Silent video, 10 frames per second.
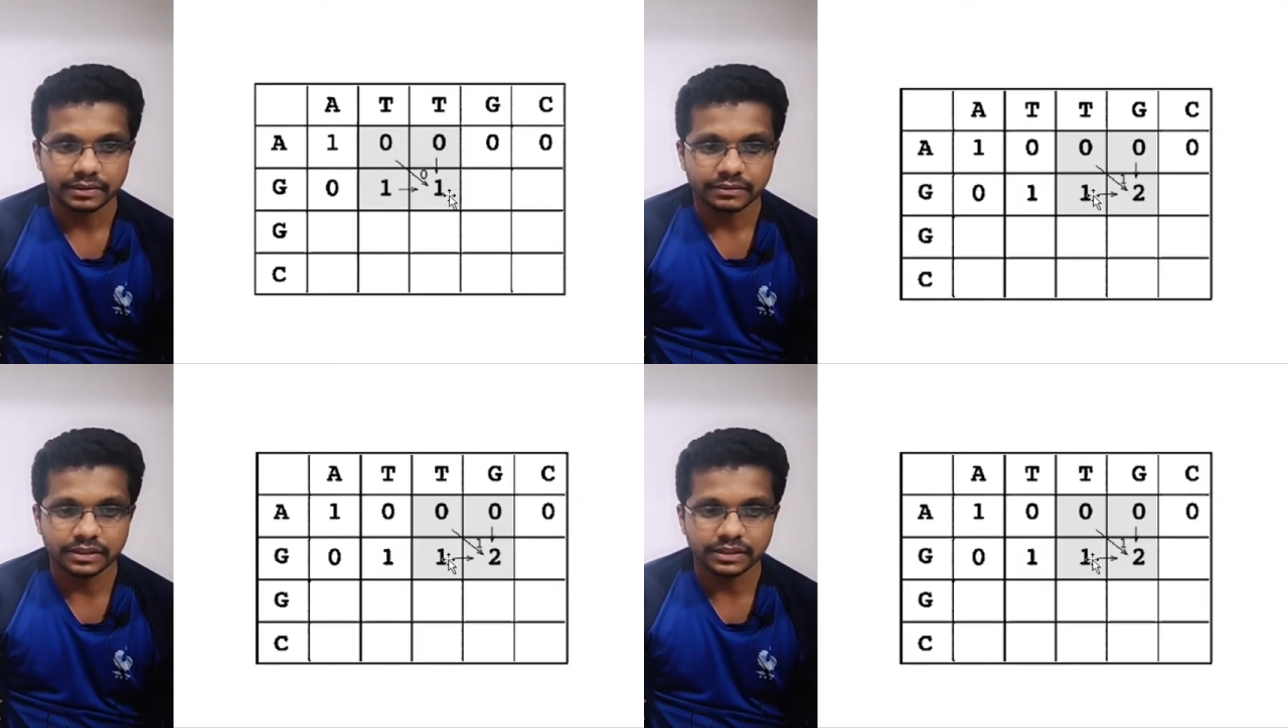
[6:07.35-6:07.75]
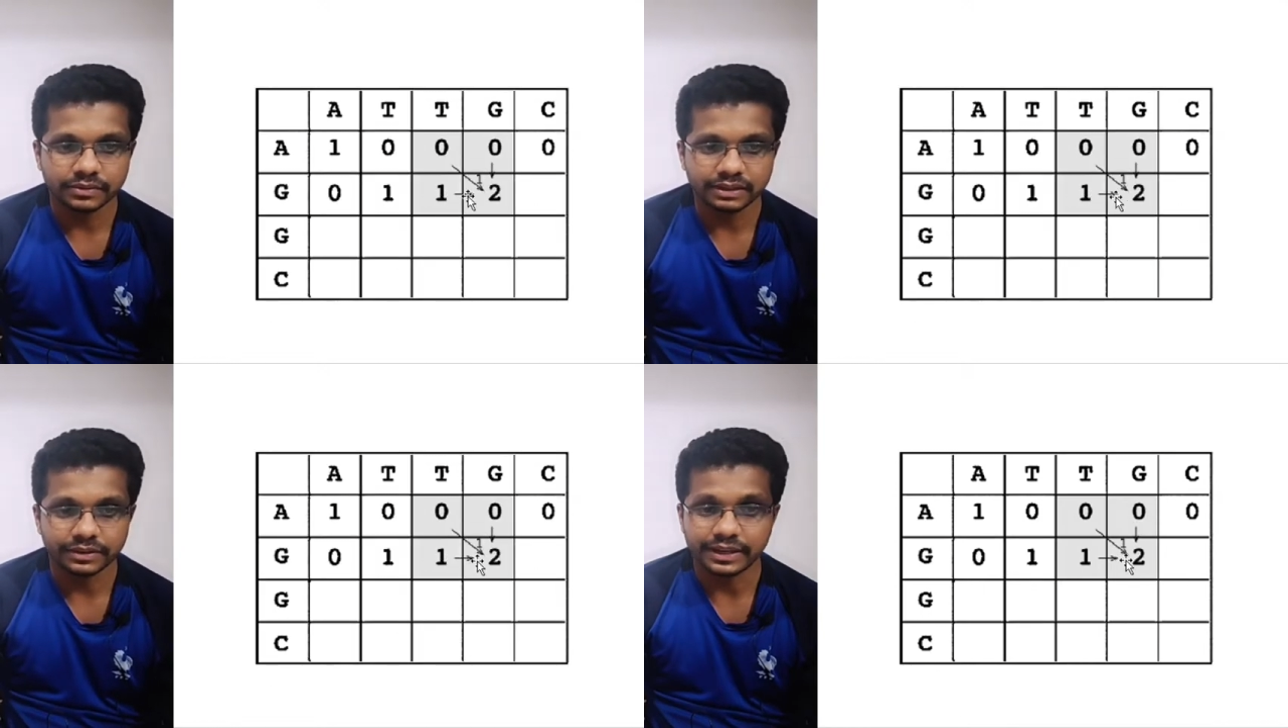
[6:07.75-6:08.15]
This
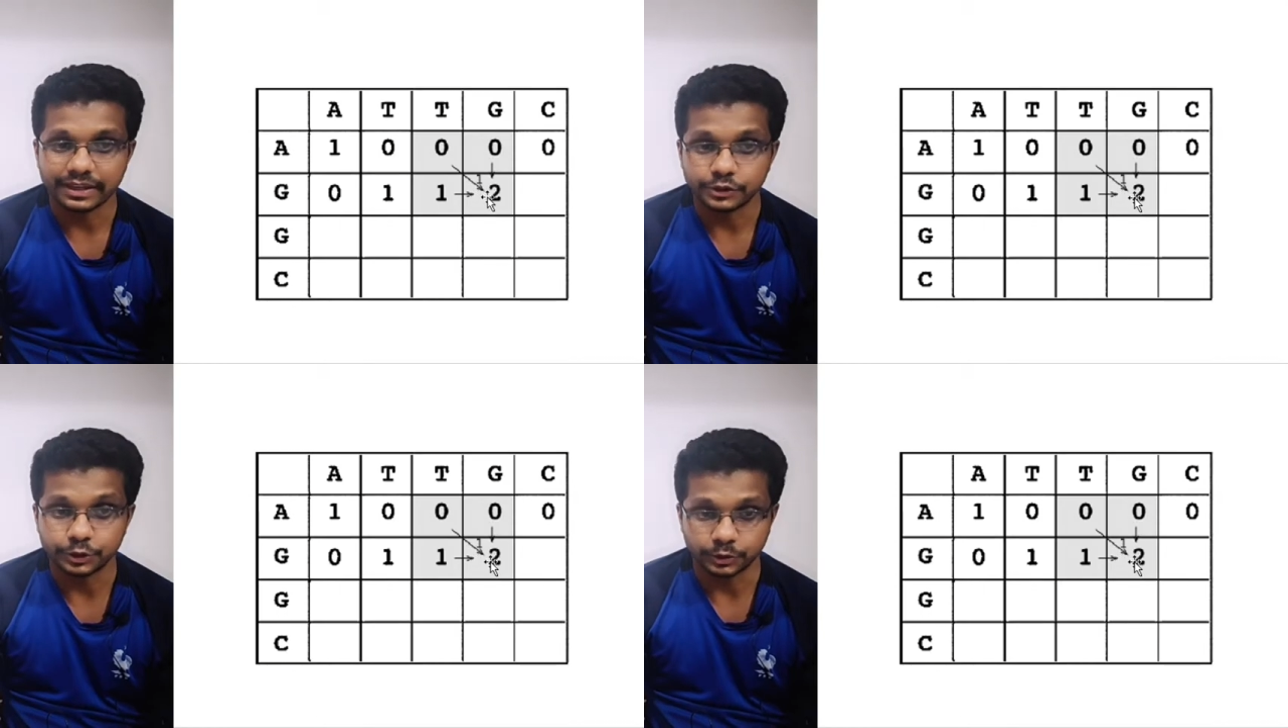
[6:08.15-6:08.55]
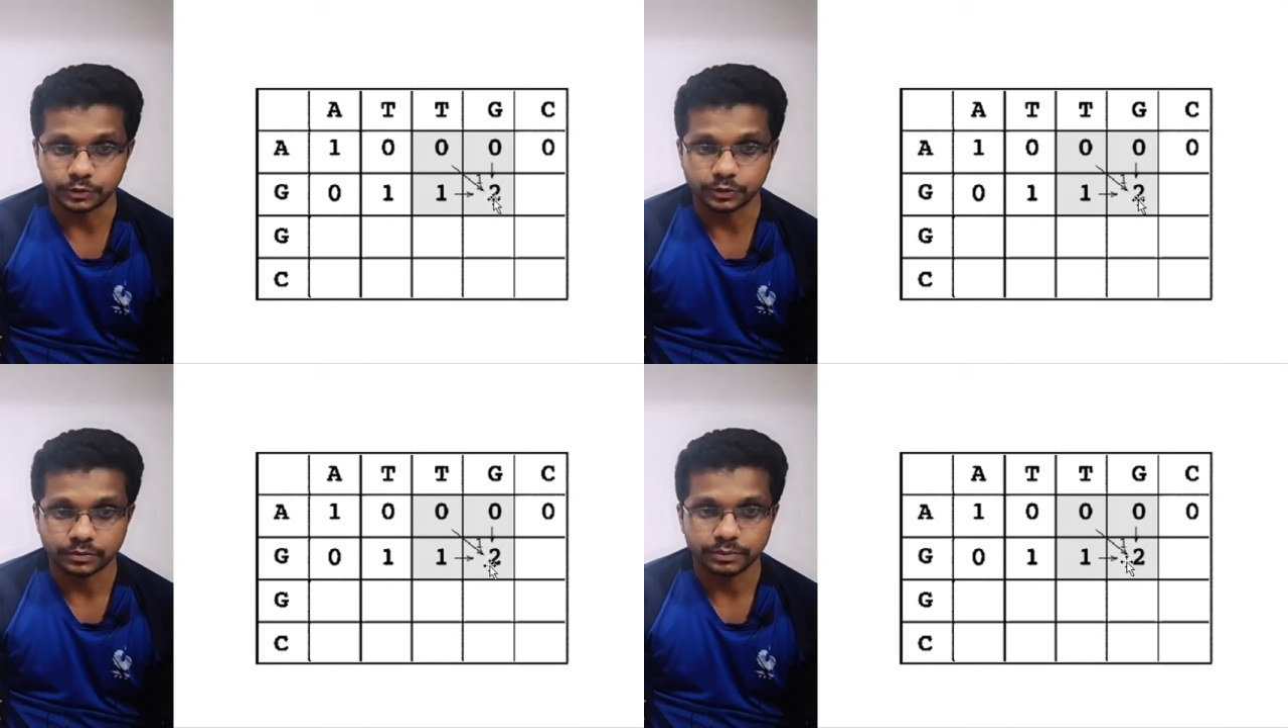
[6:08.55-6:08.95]
one we get 2
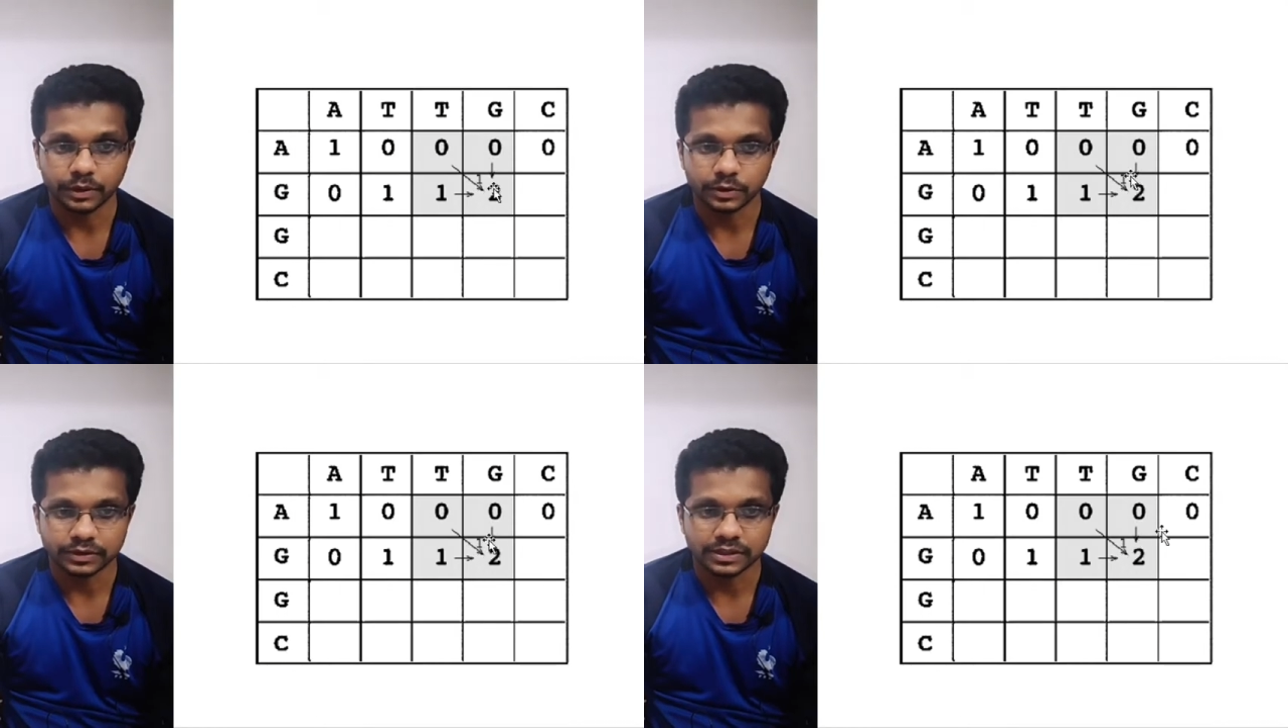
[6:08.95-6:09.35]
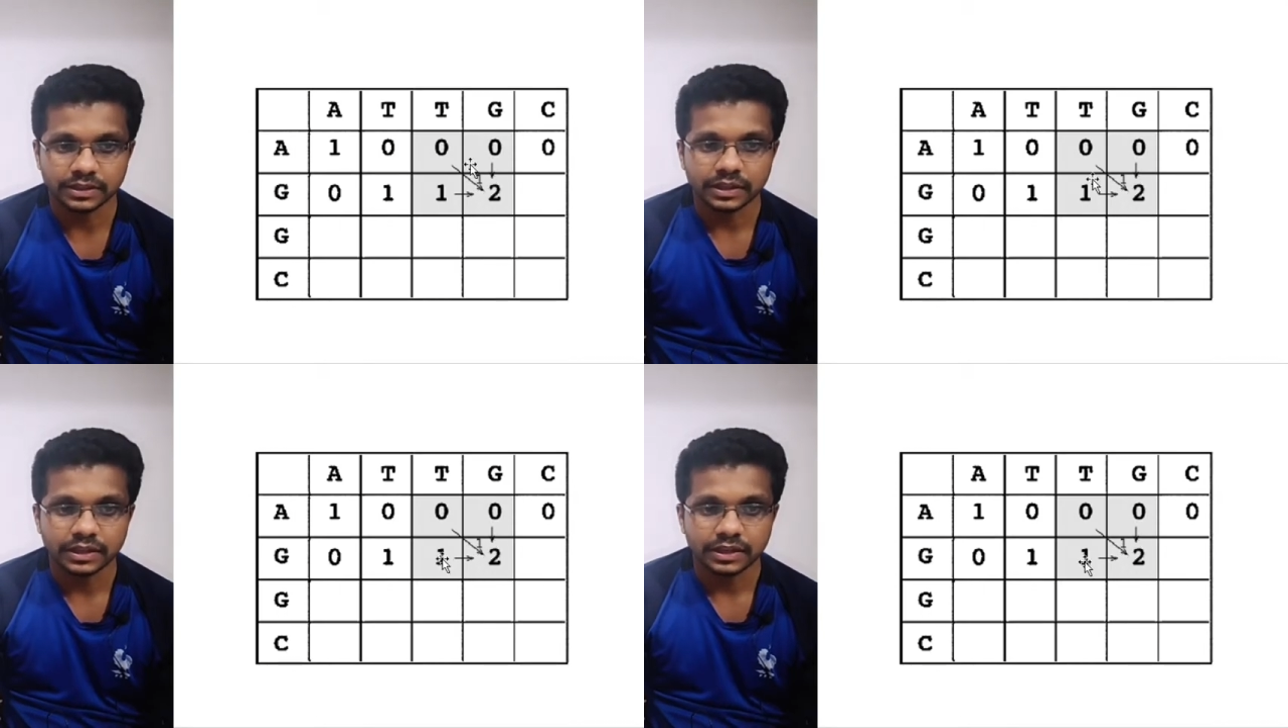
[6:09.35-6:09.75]
because
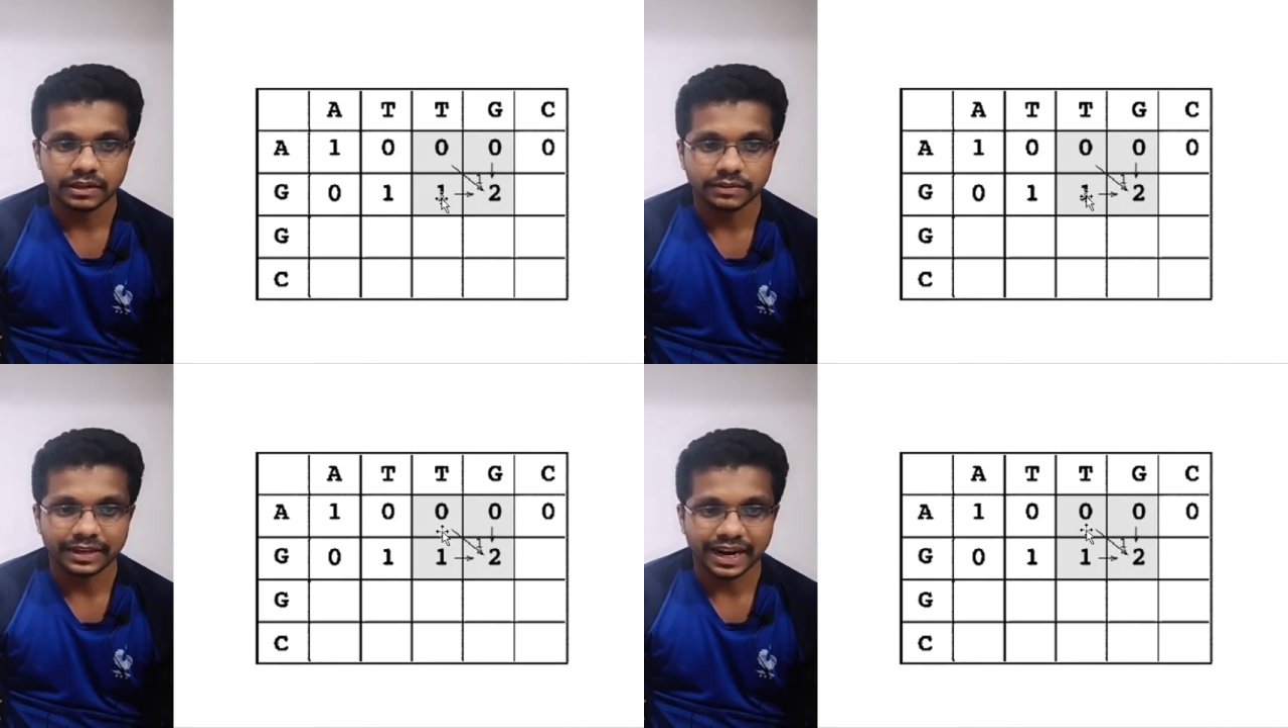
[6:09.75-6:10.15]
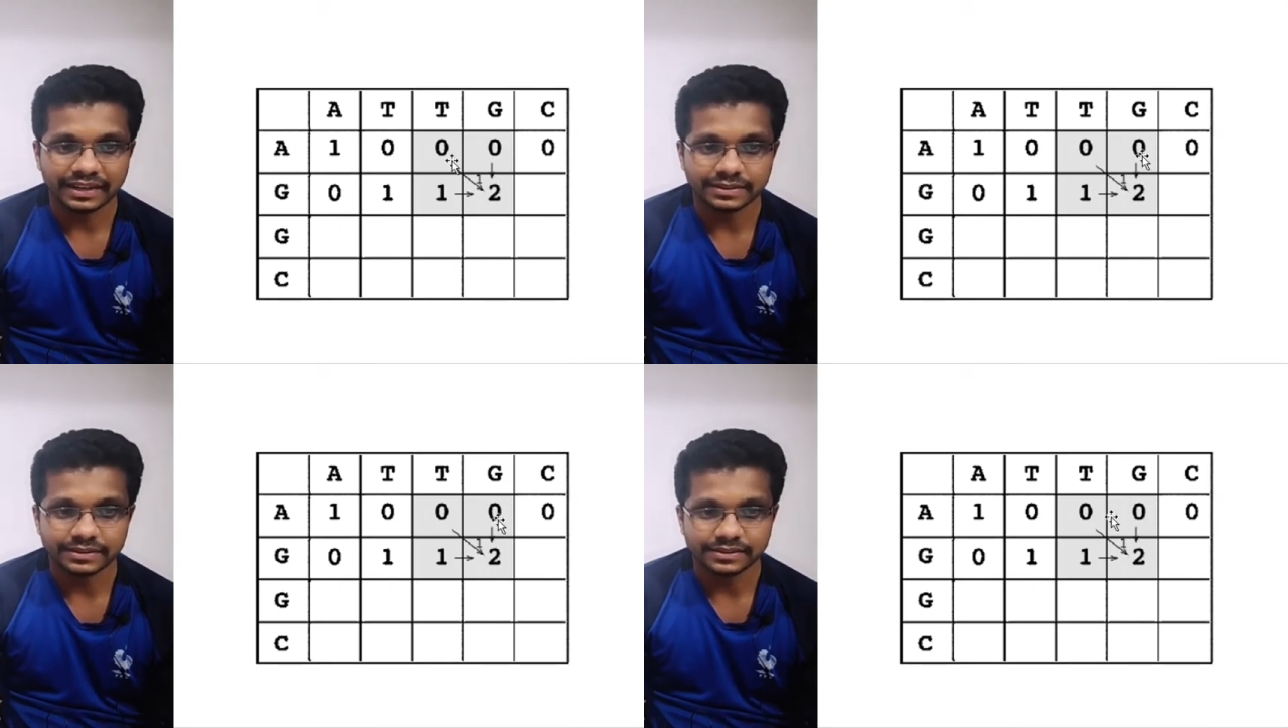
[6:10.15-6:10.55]
we are
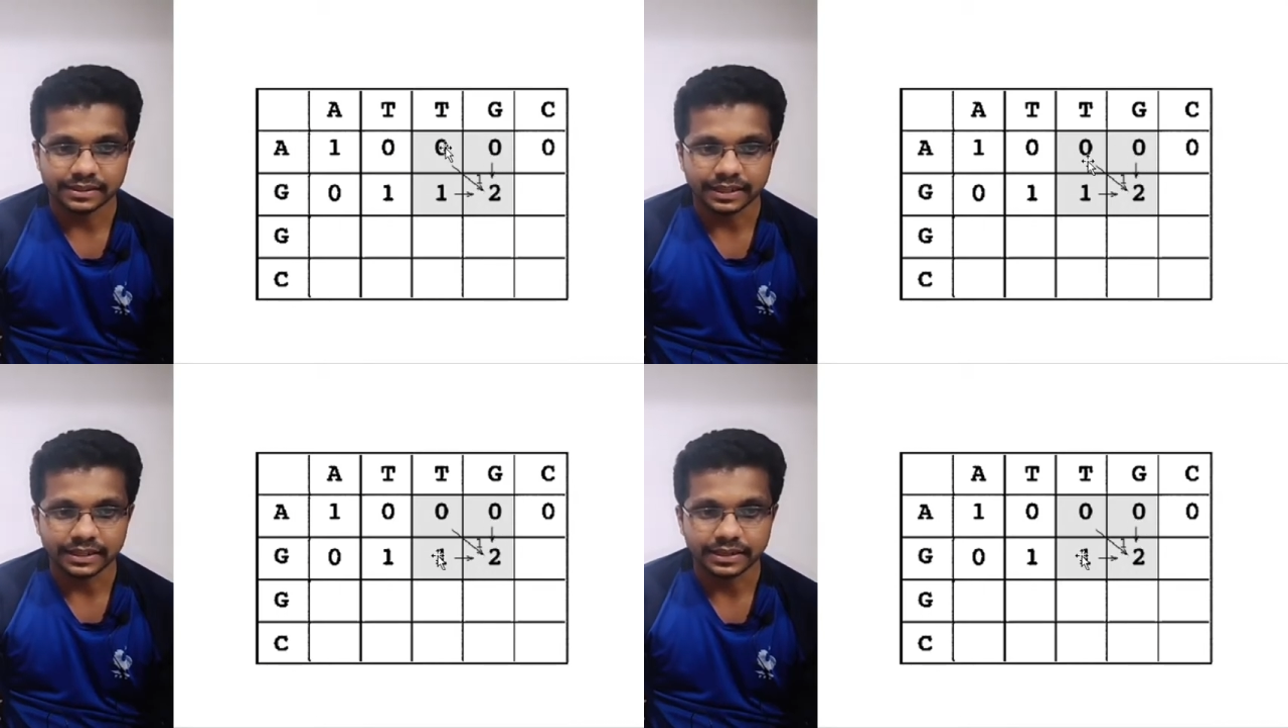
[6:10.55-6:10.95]
adding these 3